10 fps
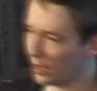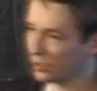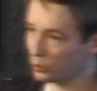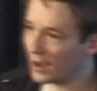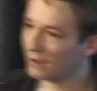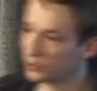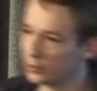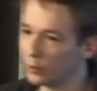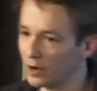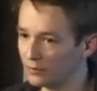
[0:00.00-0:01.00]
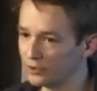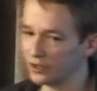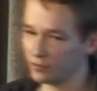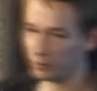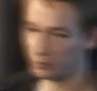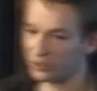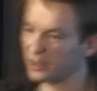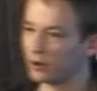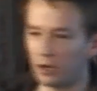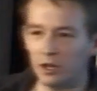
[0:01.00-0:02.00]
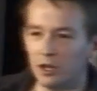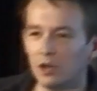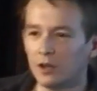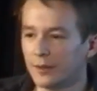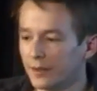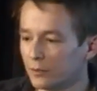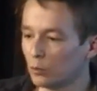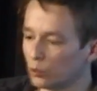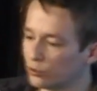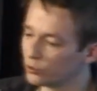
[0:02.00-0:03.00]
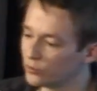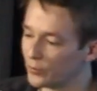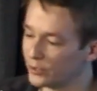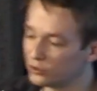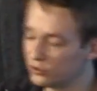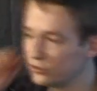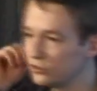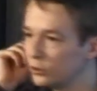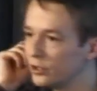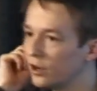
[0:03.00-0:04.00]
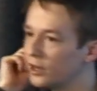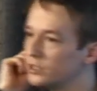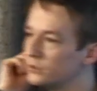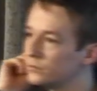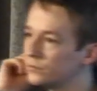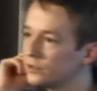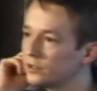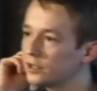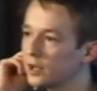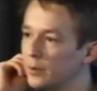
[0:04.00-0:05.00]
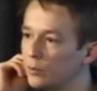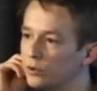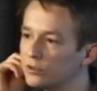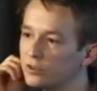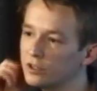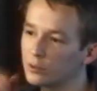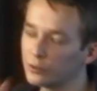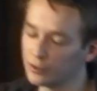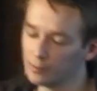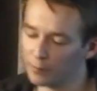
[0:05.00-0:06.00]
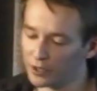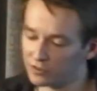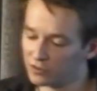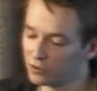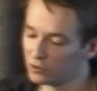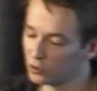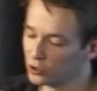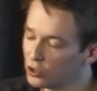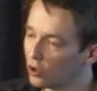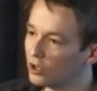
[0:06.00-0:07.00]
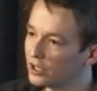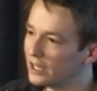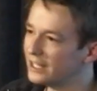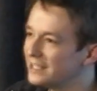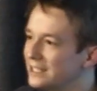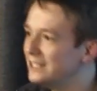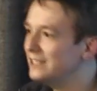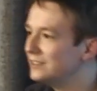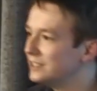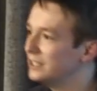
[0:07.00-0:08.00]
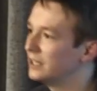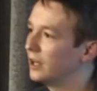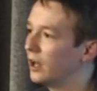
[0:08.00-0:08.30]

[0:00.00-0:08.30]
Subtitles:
You have to be aware of these kind of problems, and there are all sorts of approaches you can kind of come up with to deal with them, but it's not an easy